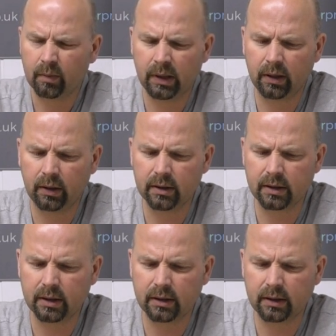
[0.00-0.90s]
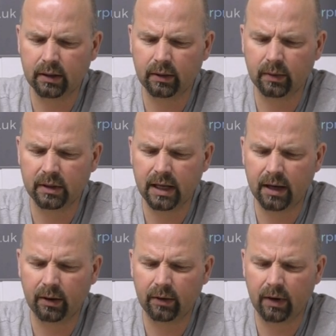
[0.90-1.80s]
because this thing was dead
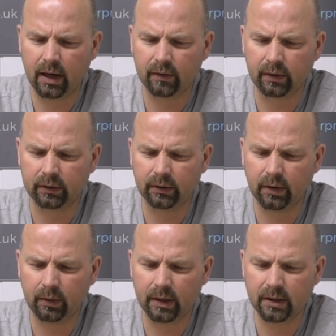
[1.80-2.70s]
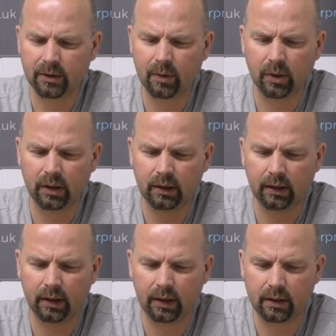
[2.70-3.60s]
on arrival. Do not waste your money.
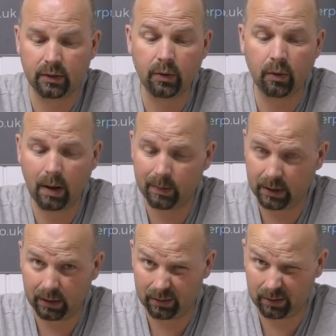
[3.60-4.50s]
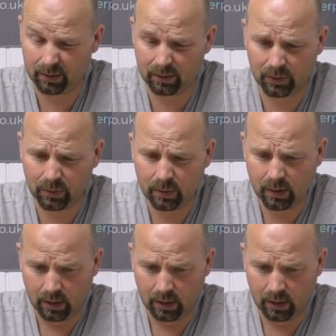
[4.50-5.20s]
There is no website to turn to.